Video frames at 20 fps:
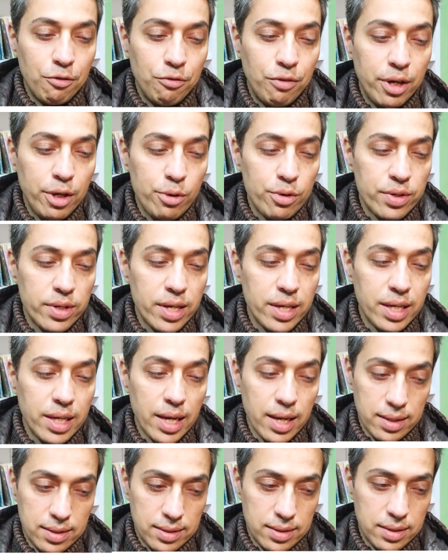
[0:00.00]
When you say
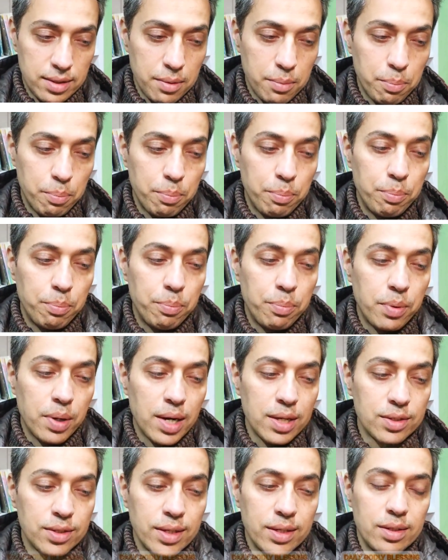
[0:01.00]
yes,
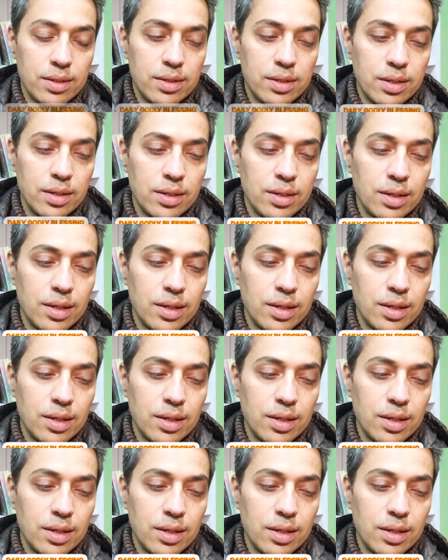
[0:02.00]
present